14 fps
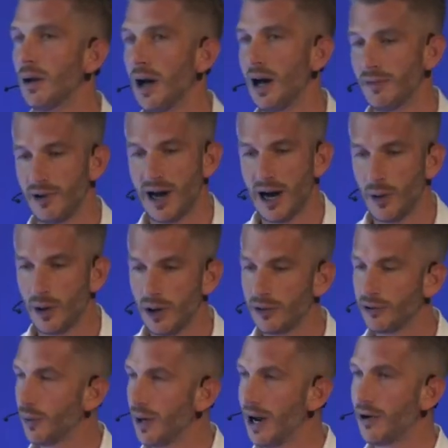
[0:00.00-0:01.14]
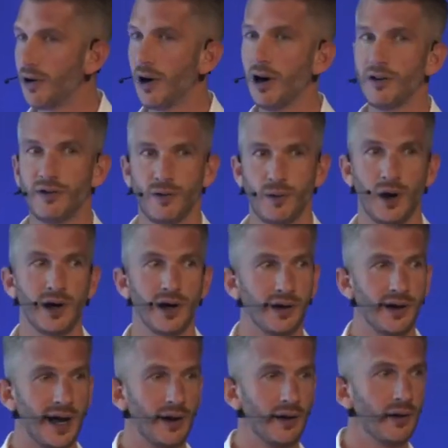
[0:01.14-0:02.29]
Have an hour to an hour and a half of winding
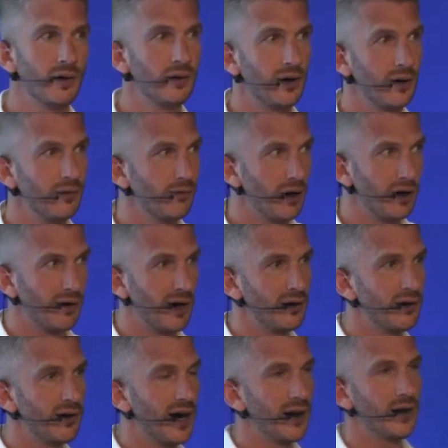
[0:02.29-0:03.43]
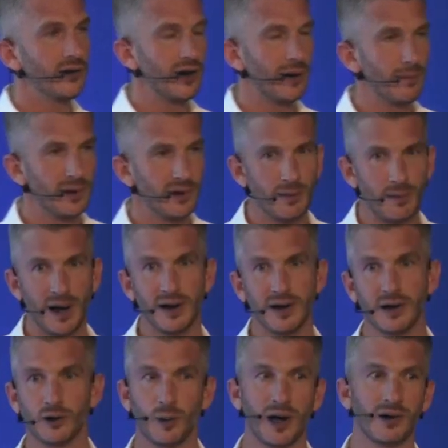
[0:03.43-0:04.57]
down. Don't run around your day and then jump into bed and
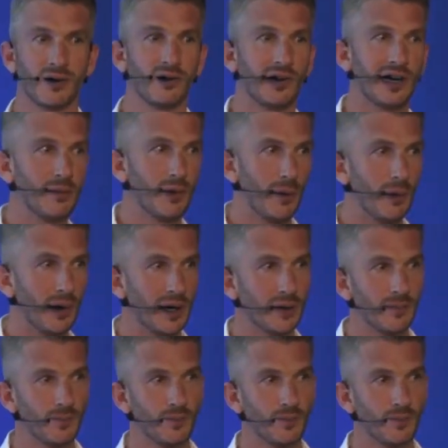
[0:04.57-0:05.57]
expect to sleep properly.